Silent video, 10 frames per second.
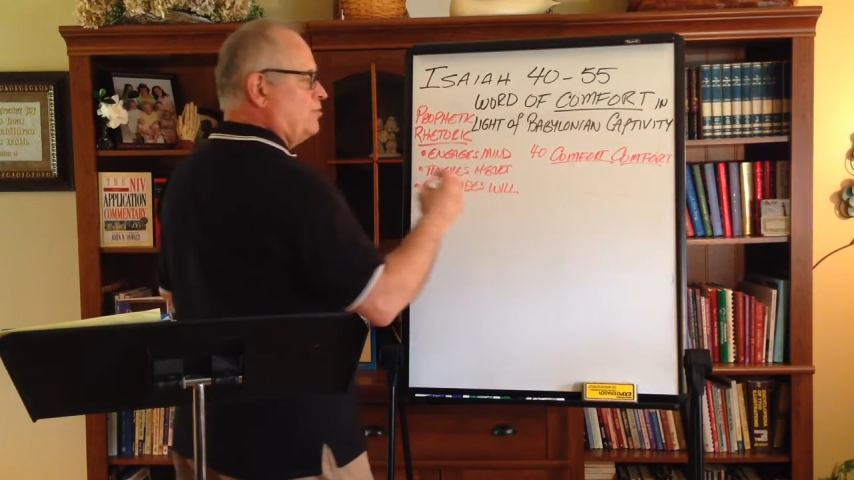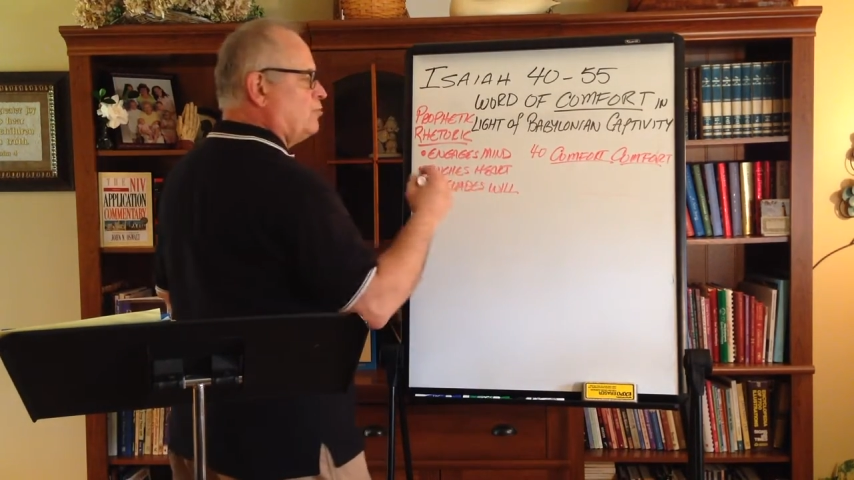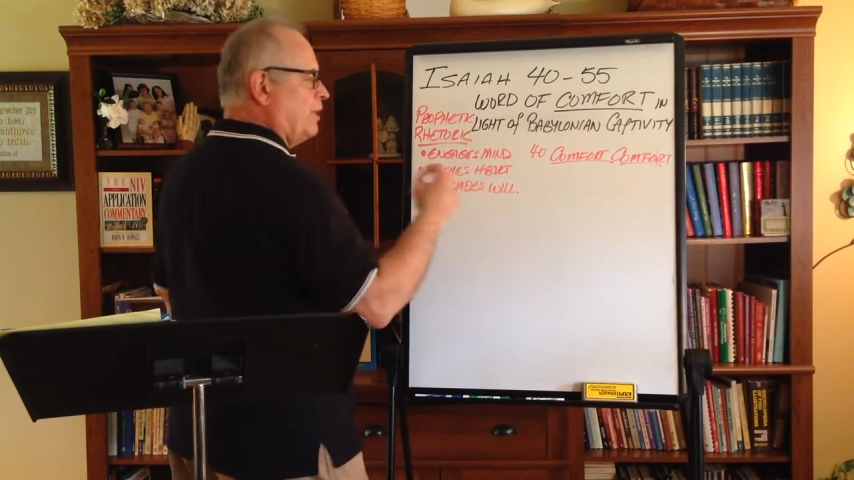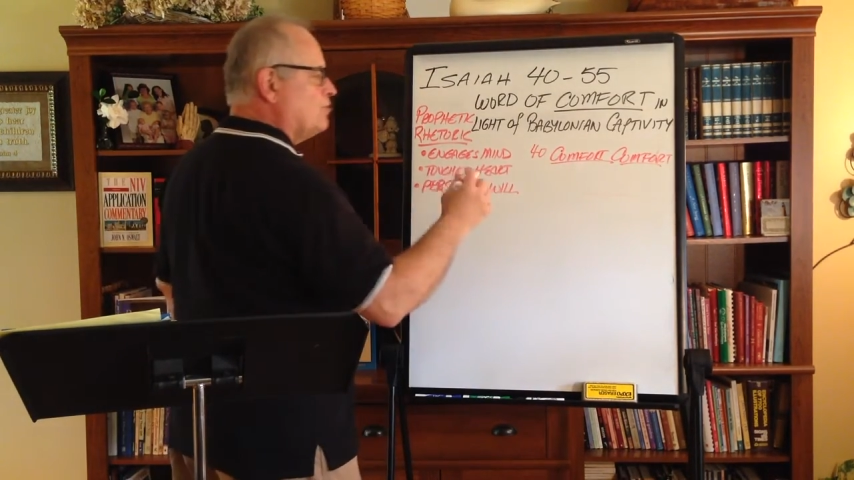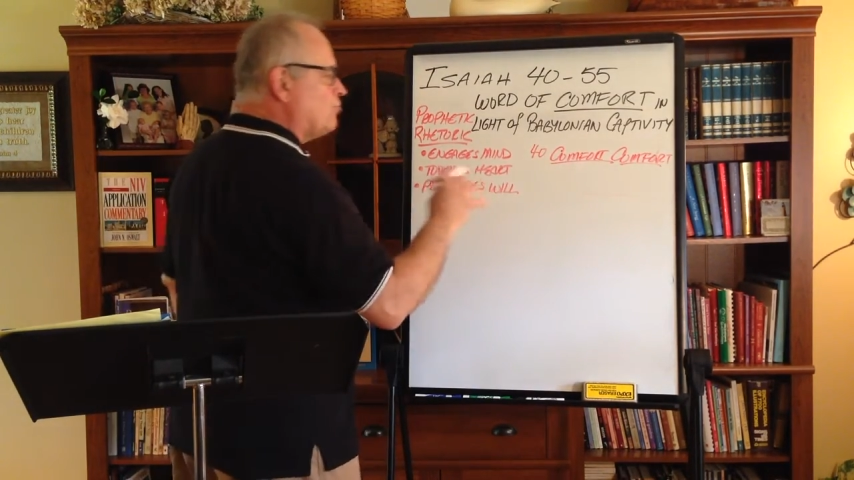
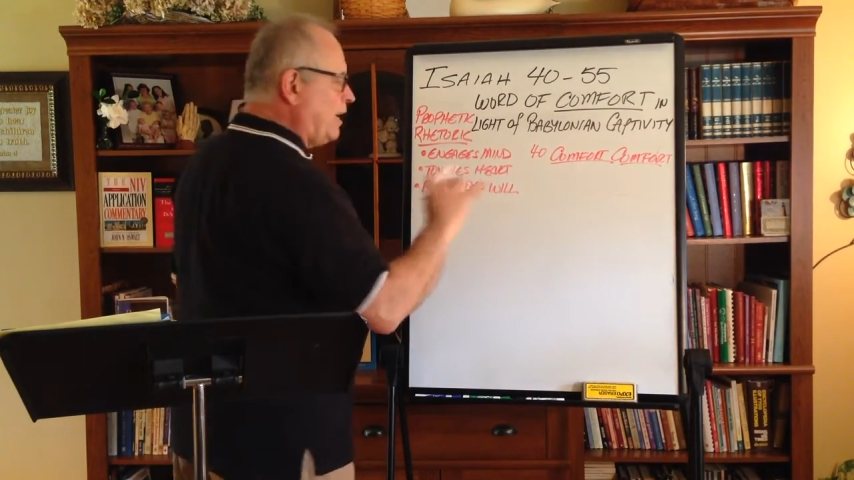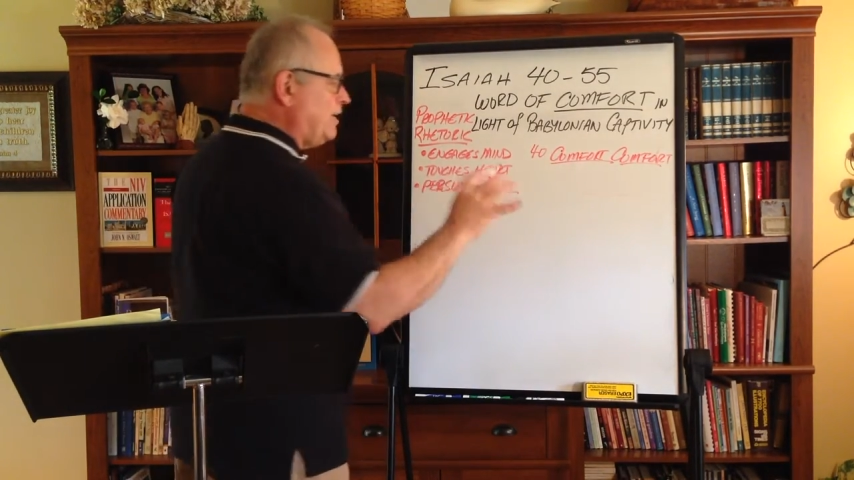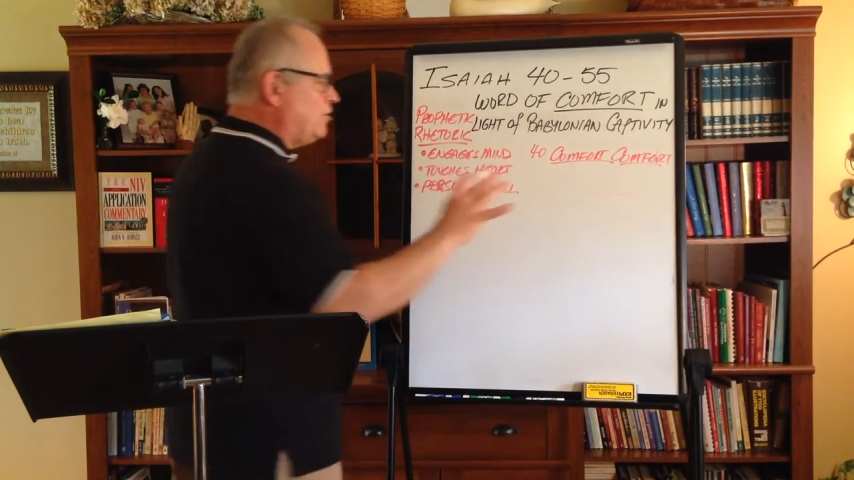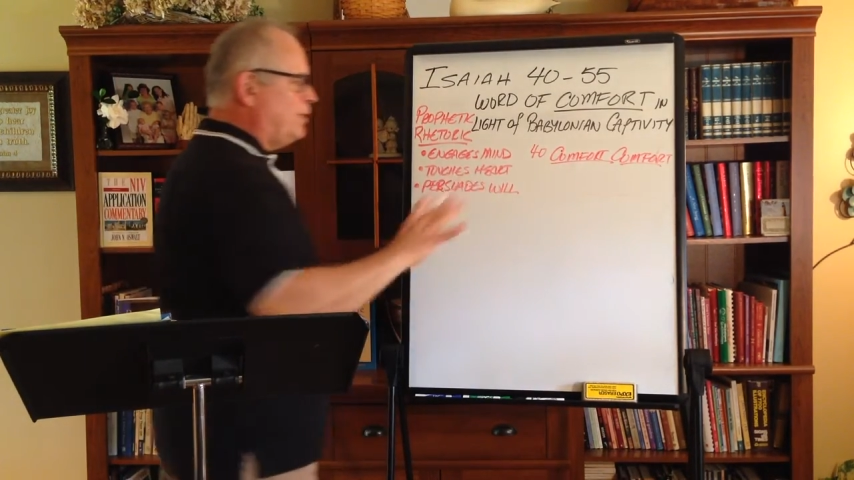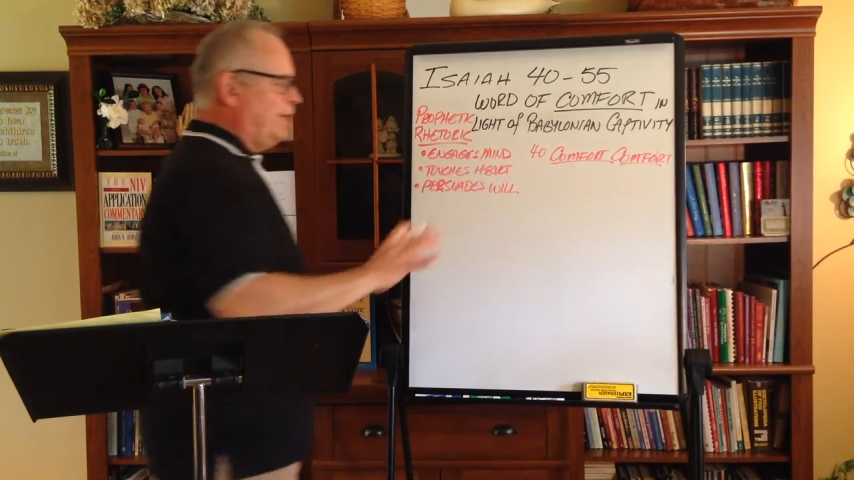addressed right
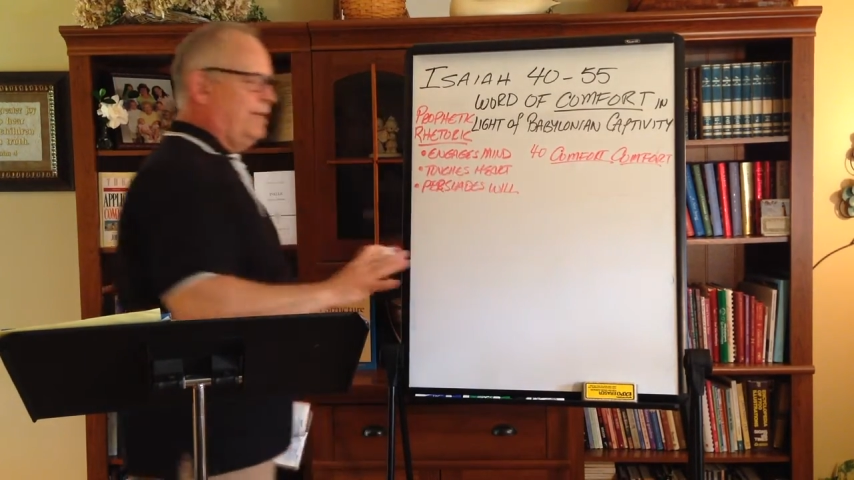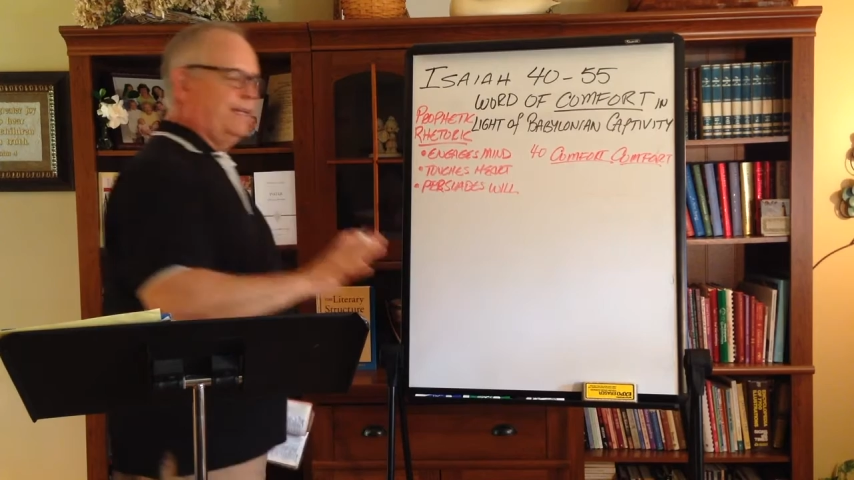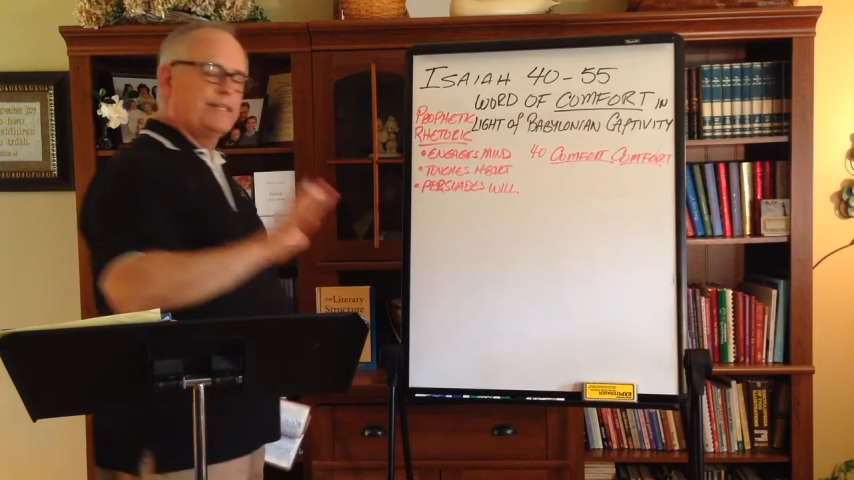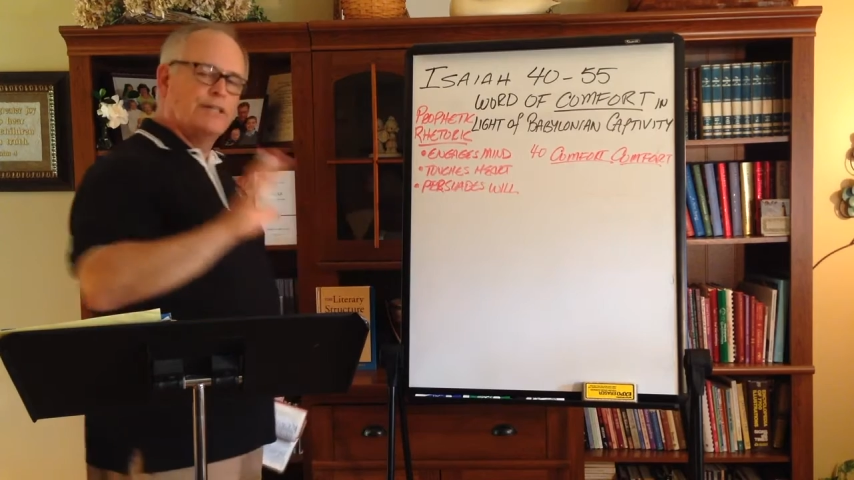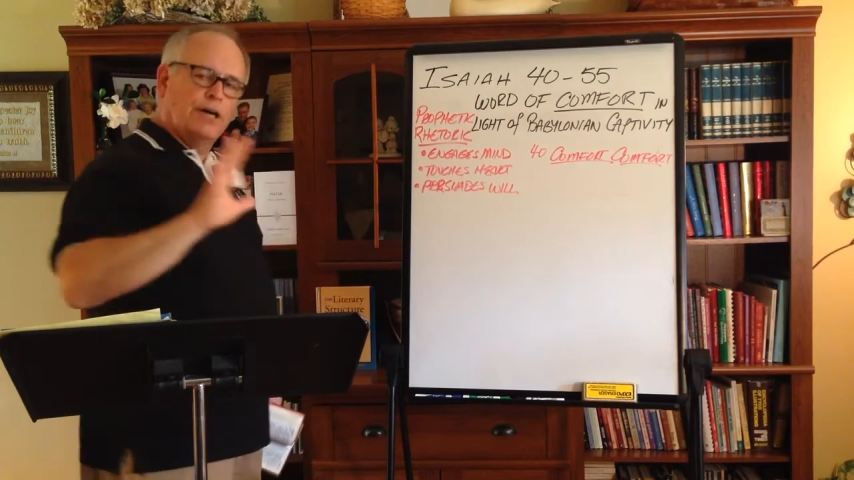at the
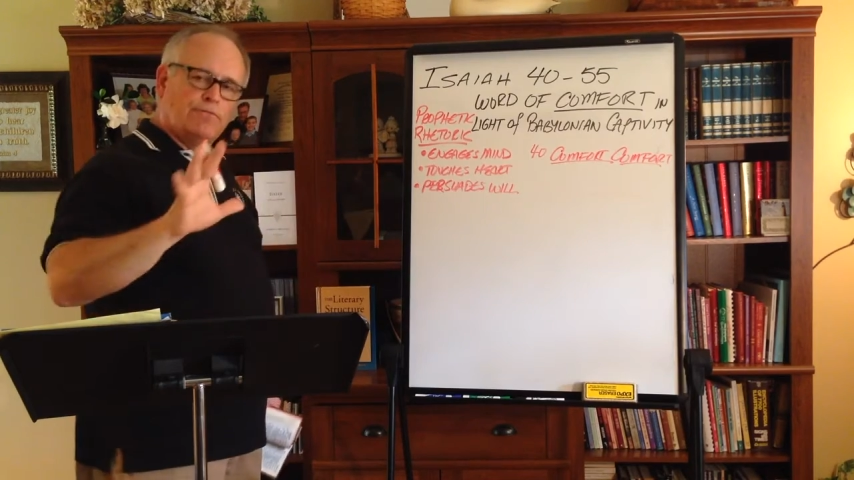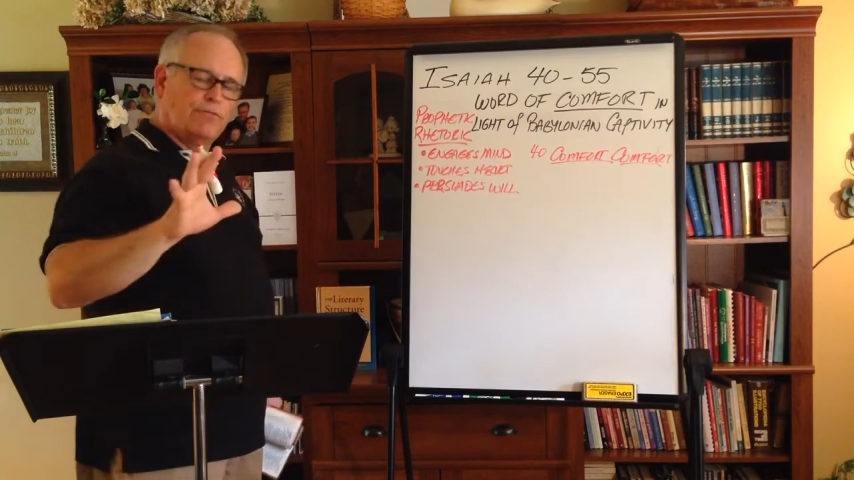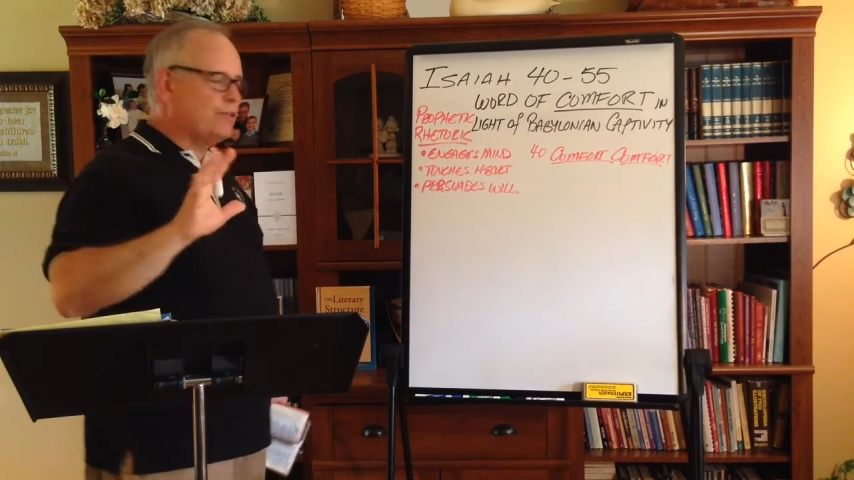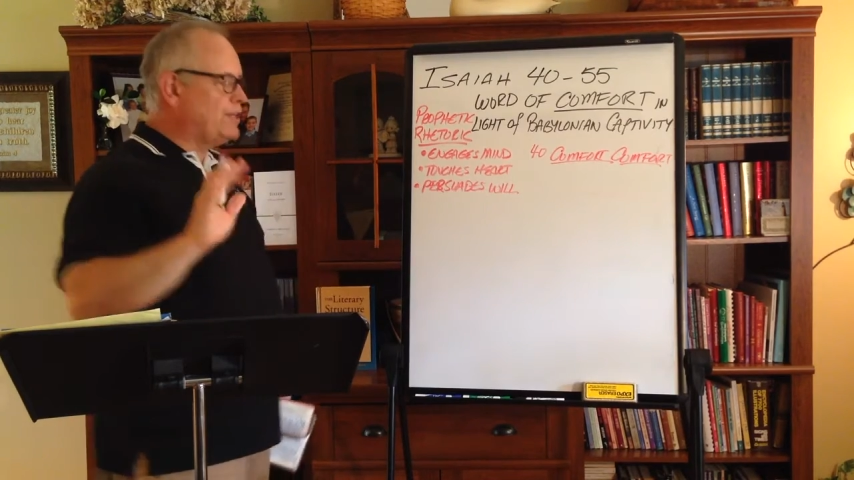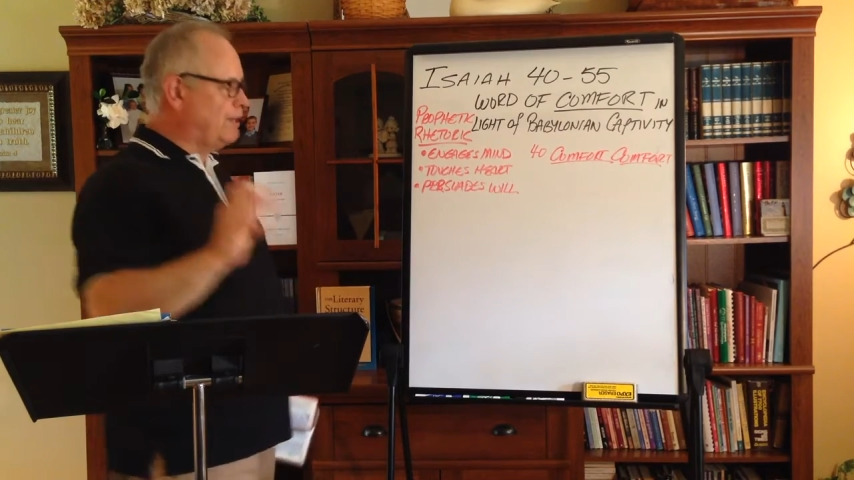beginning.
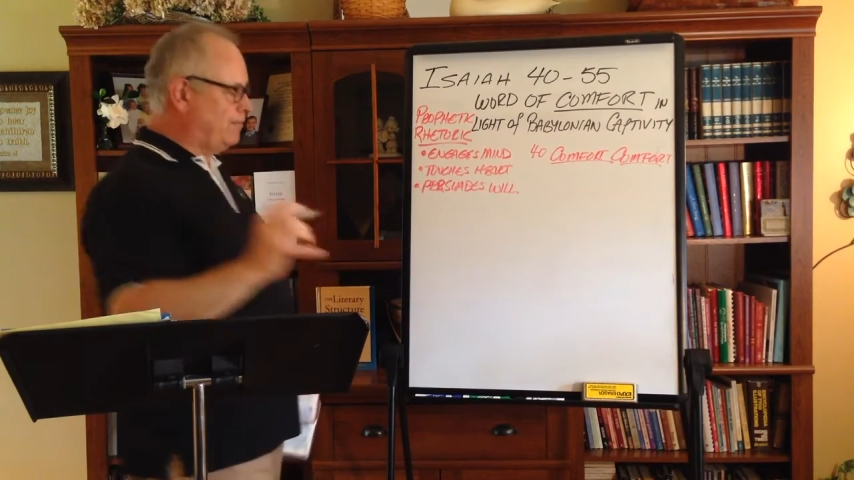Comfort.